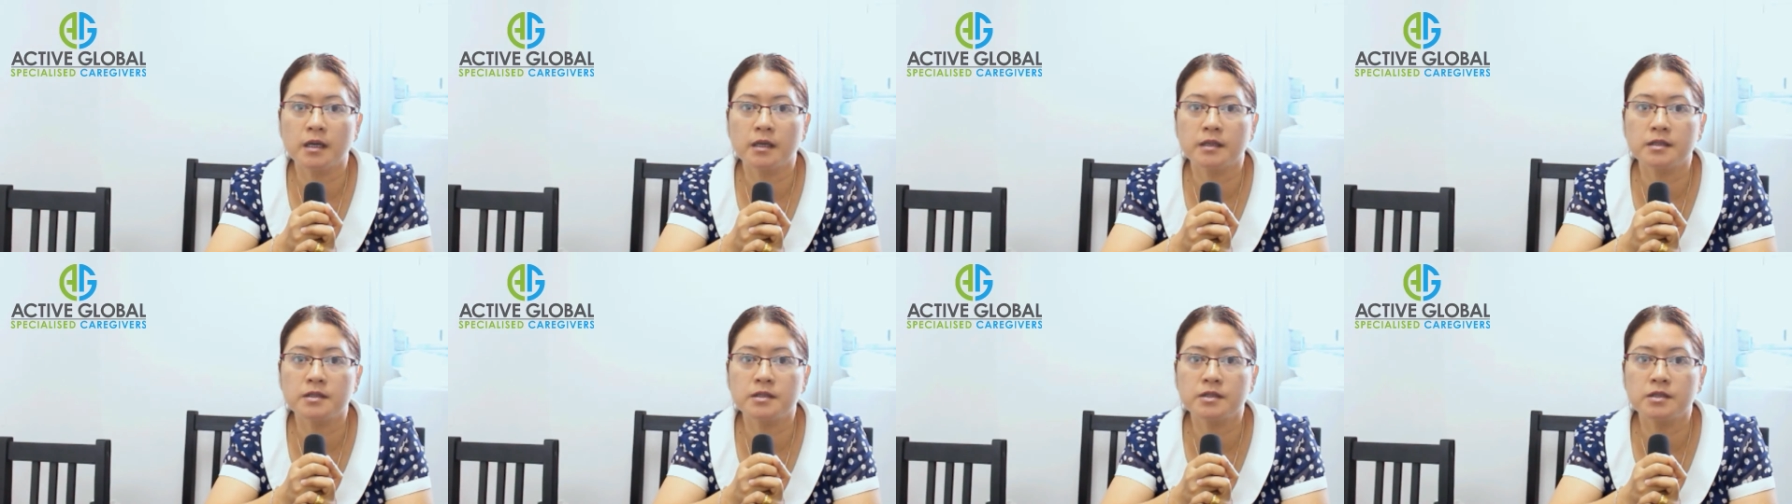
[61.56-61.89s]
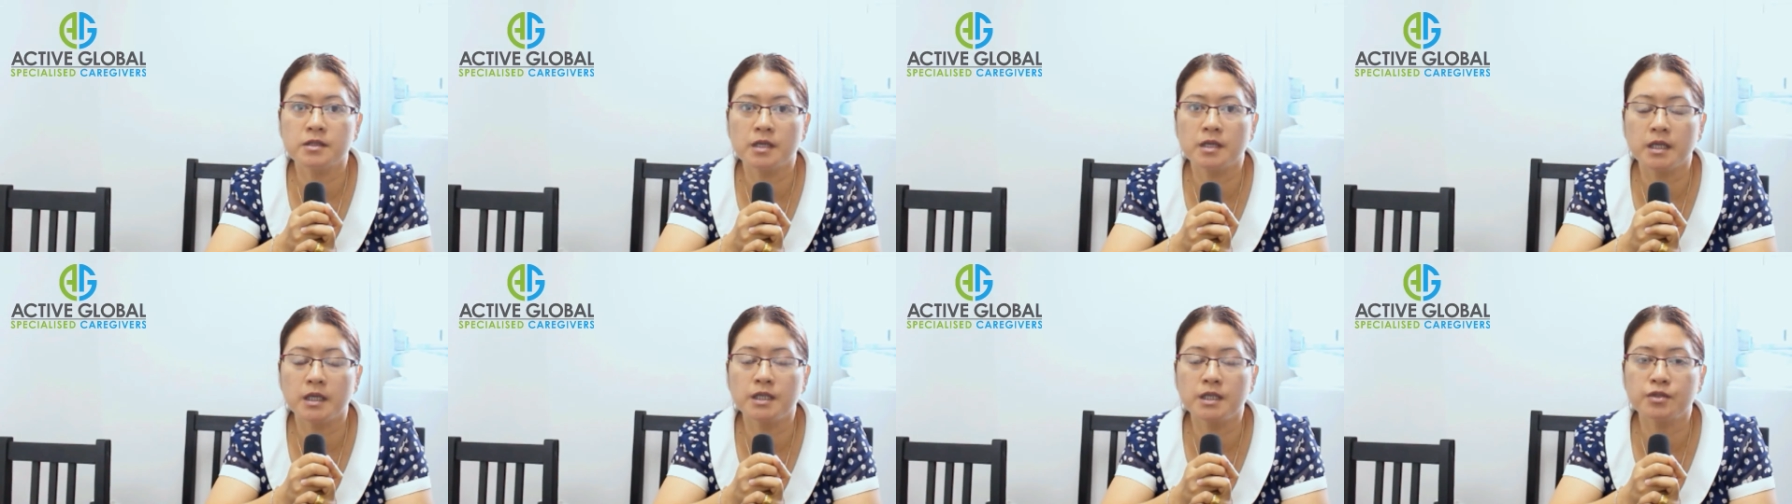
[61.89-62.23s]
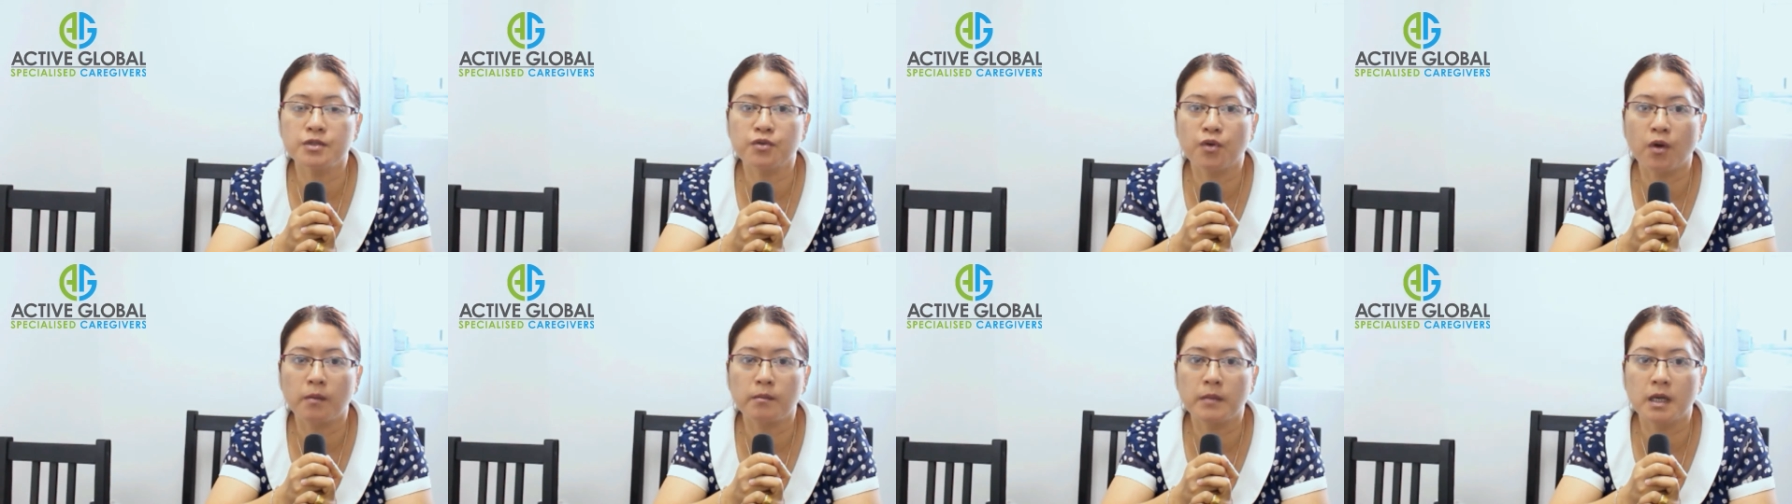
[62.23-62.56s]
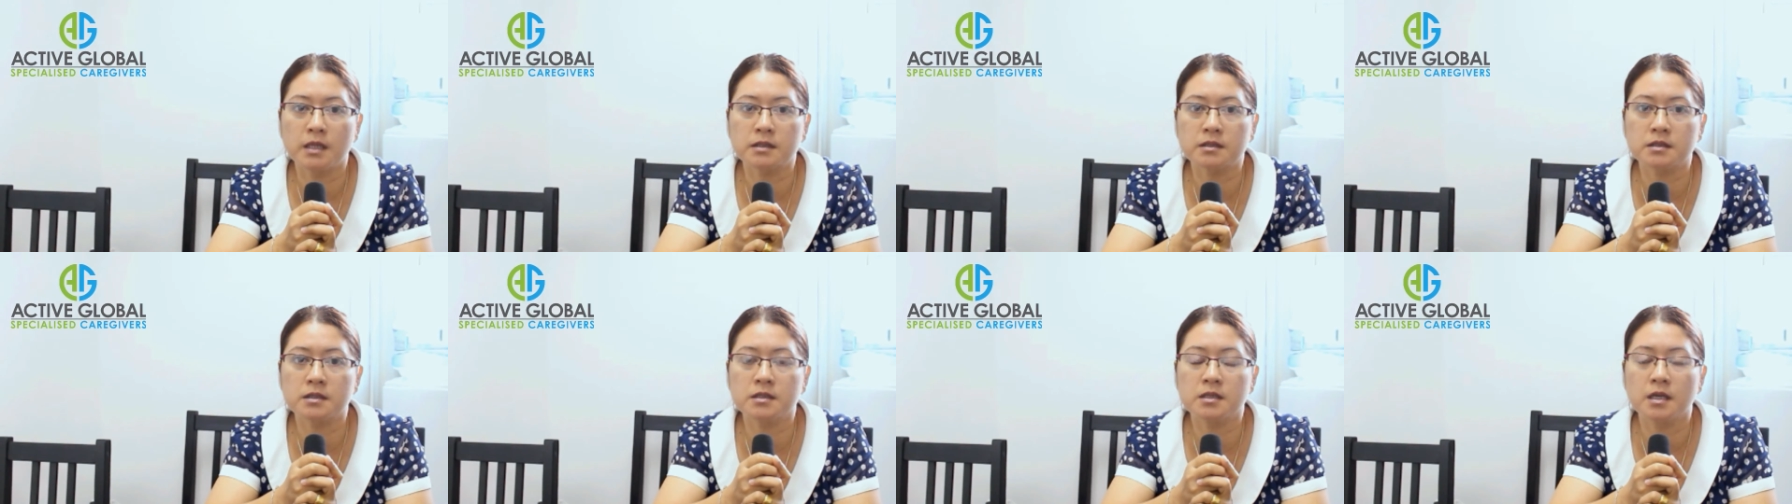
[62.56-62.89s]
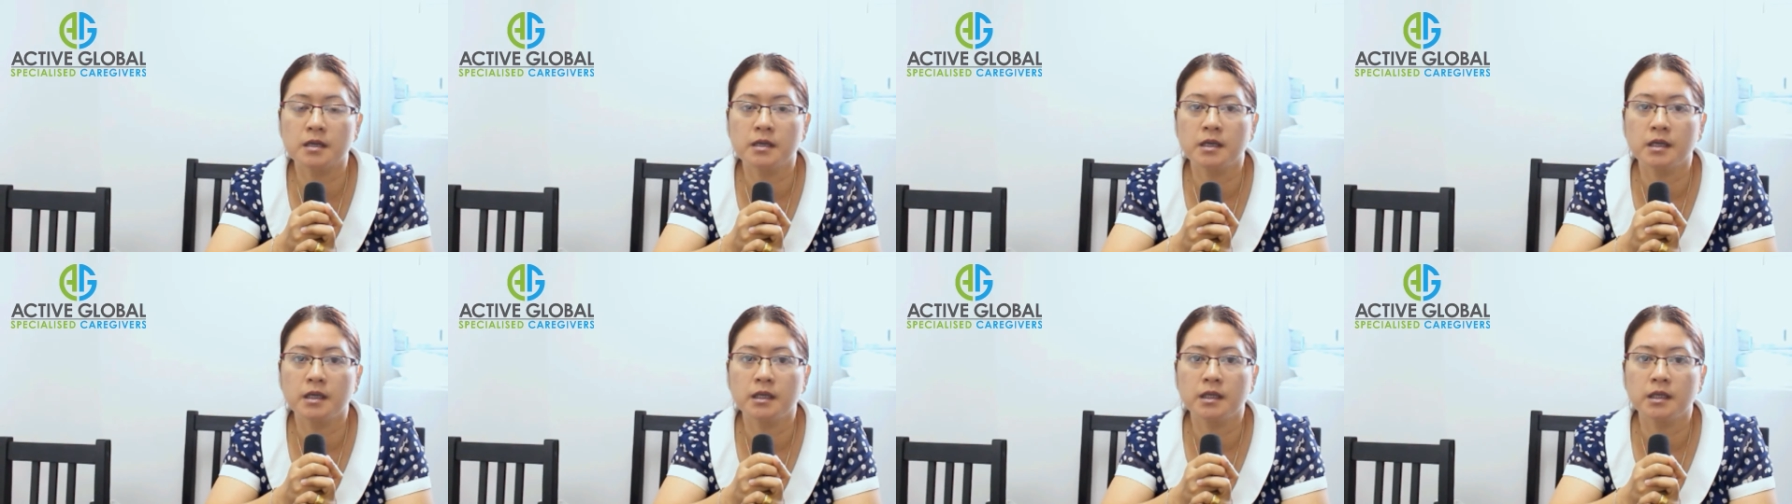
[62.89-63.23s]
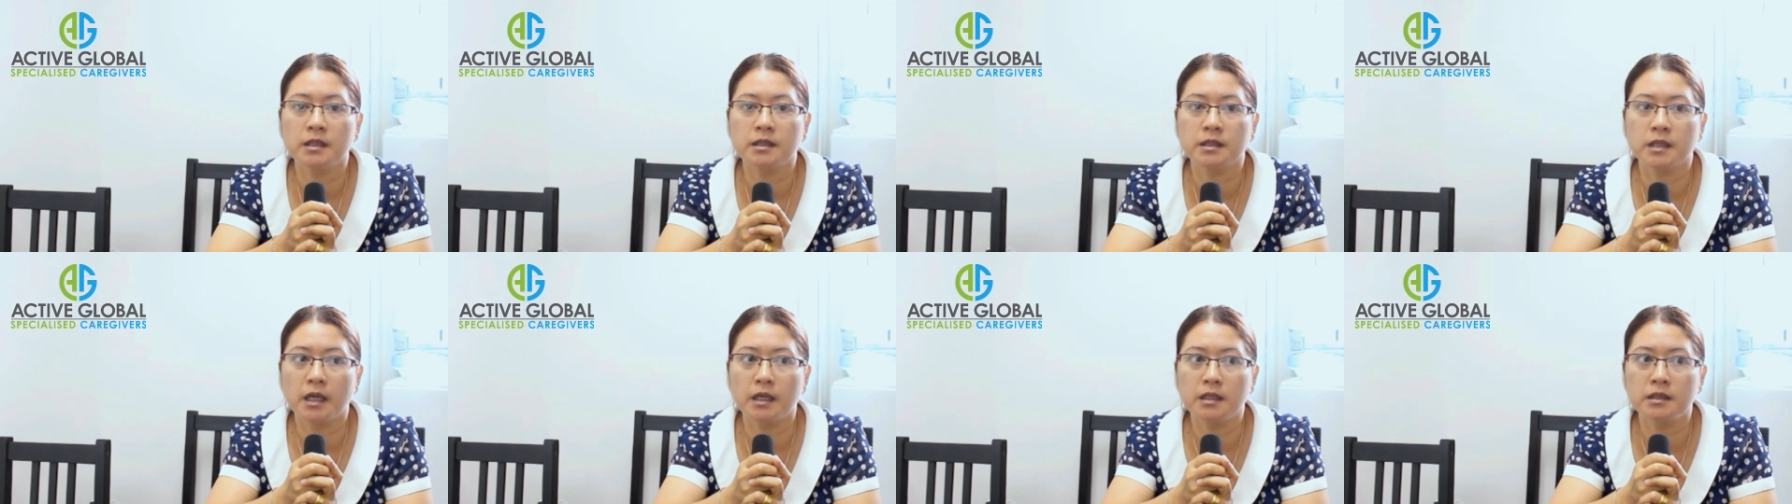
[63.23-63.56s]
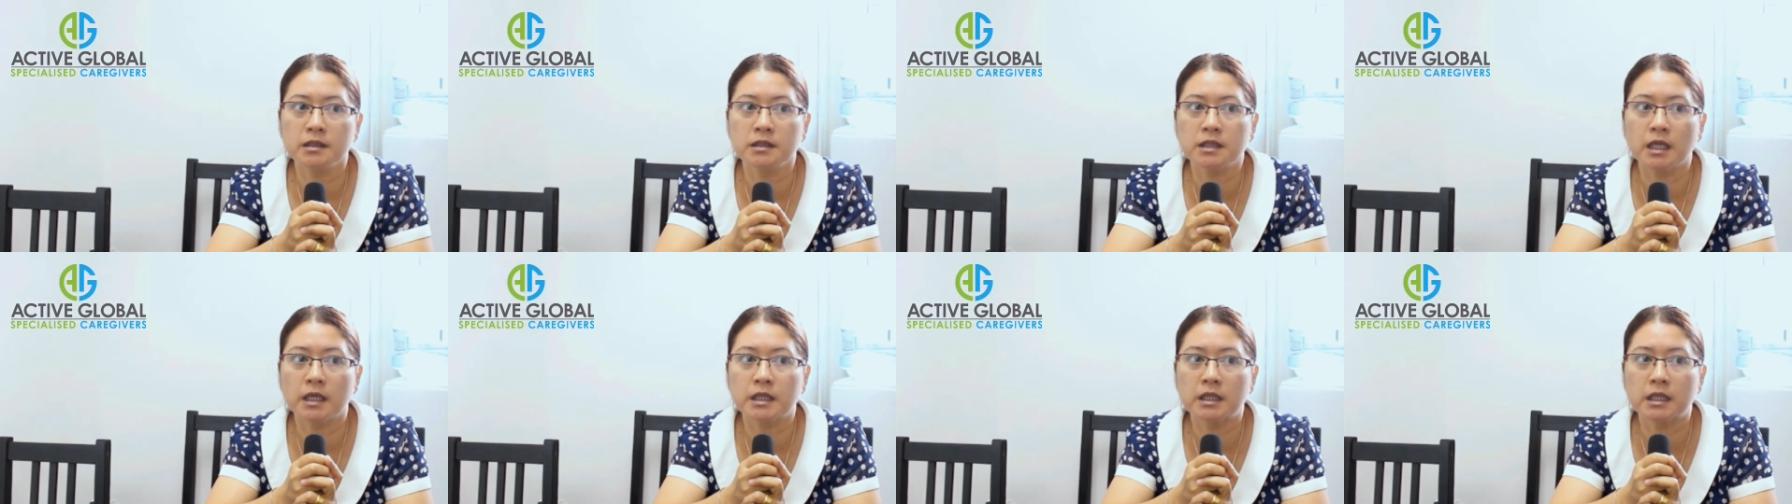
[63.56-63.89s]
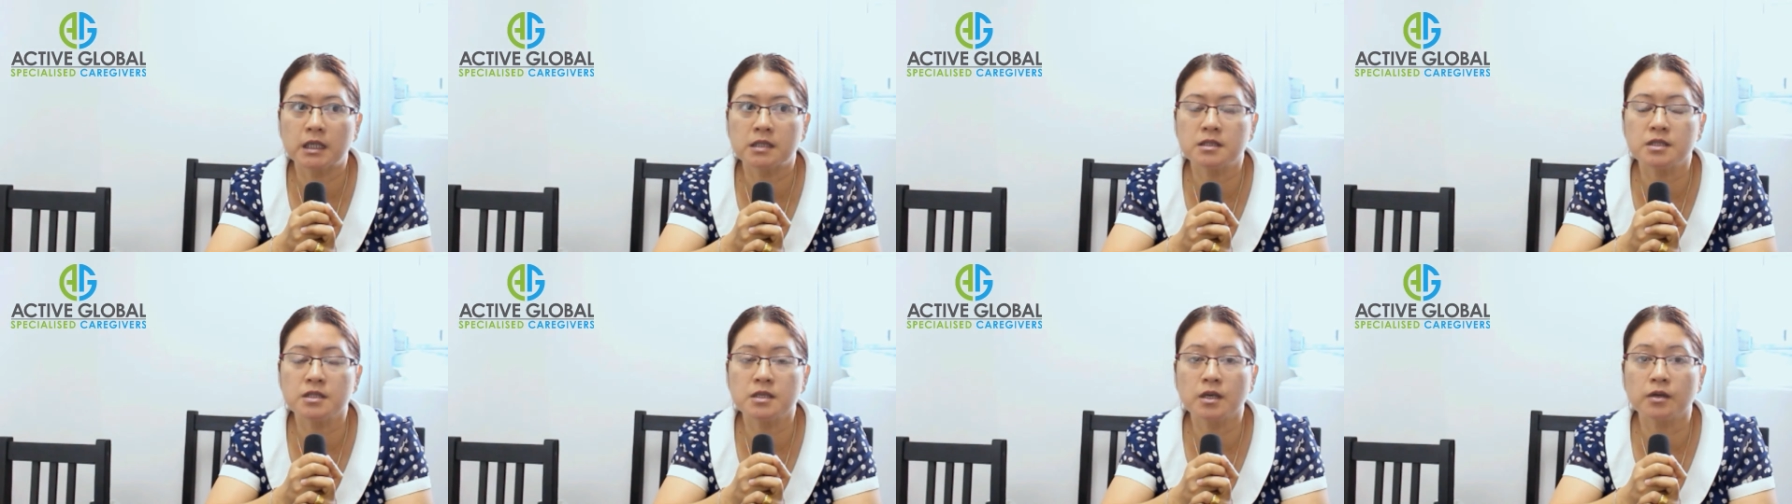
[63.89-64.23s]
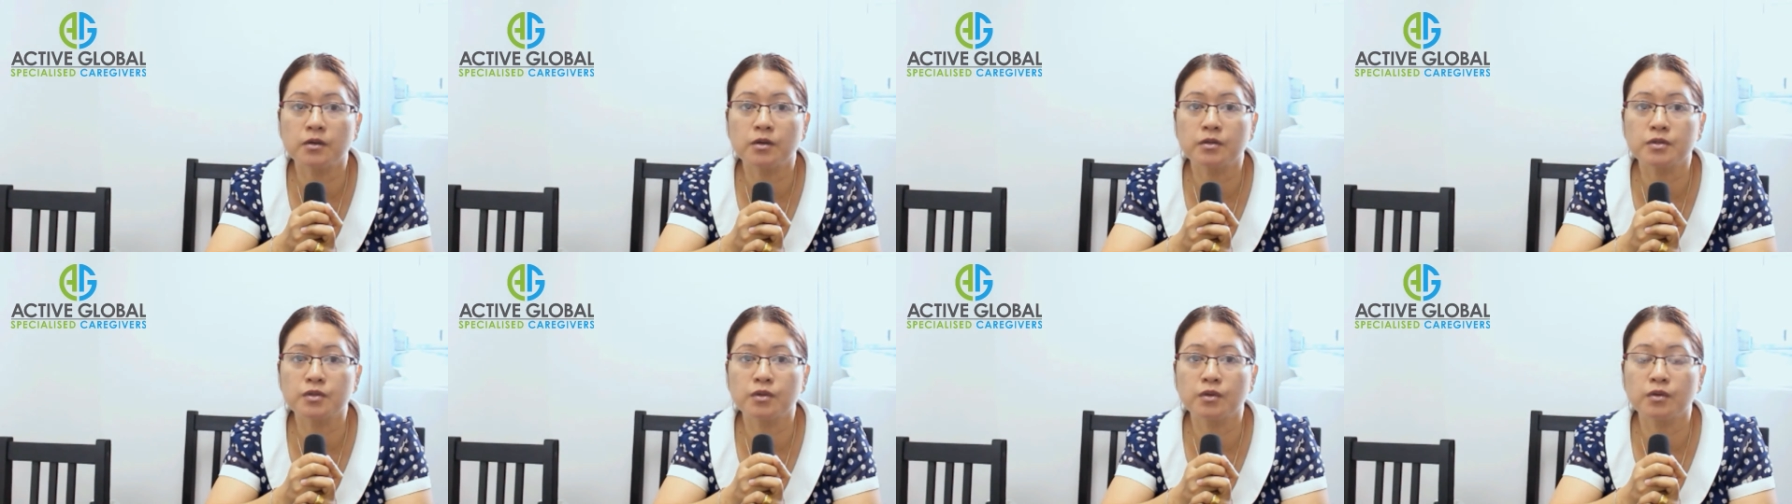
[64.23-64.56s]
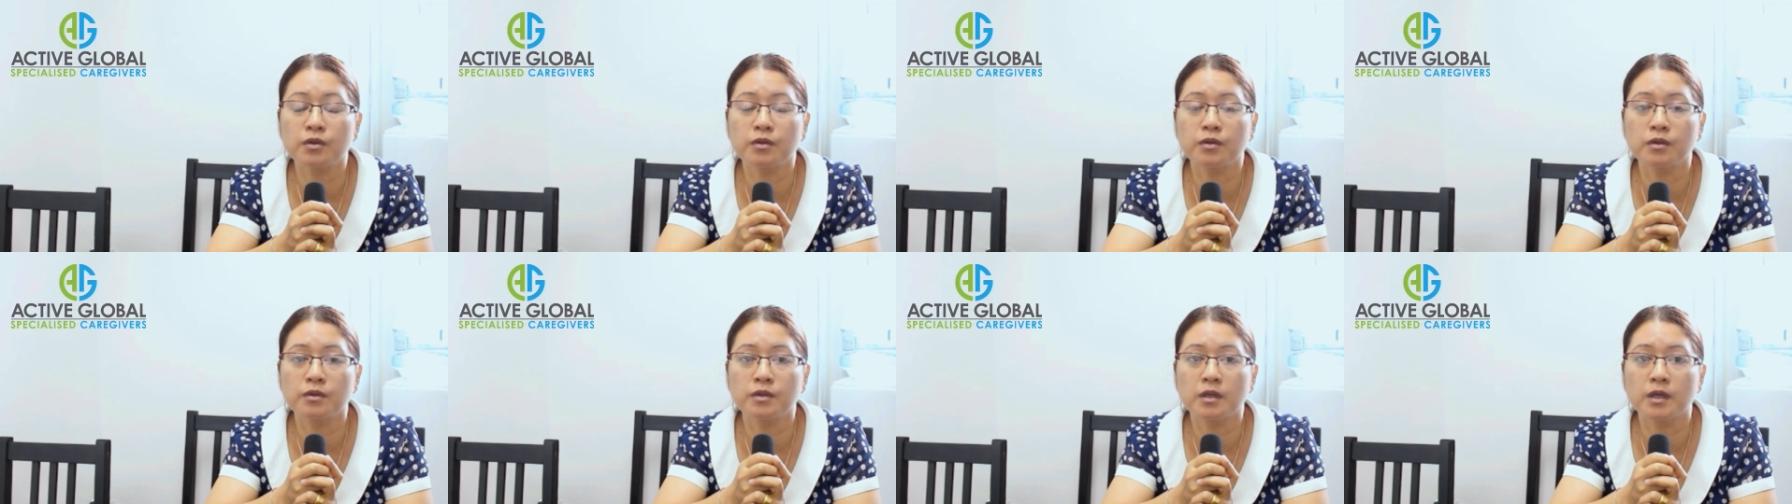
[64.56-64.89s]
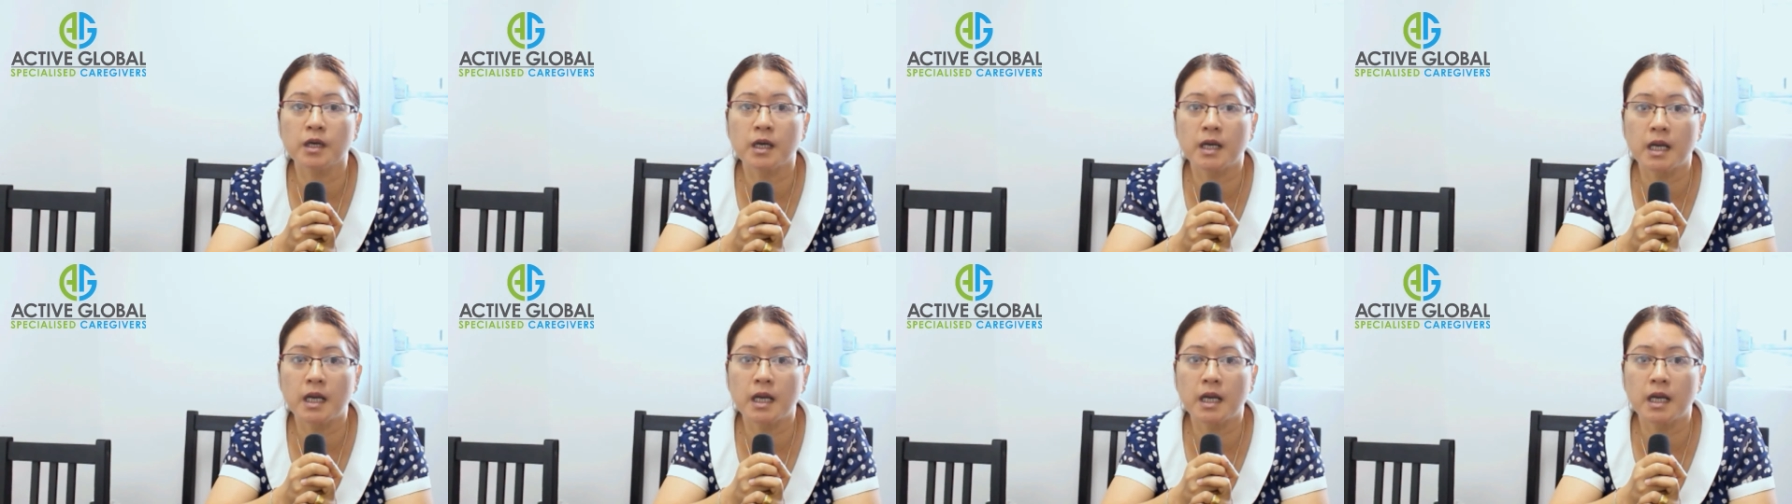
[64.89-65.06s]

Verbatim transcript: a she is traumatized then the cancer also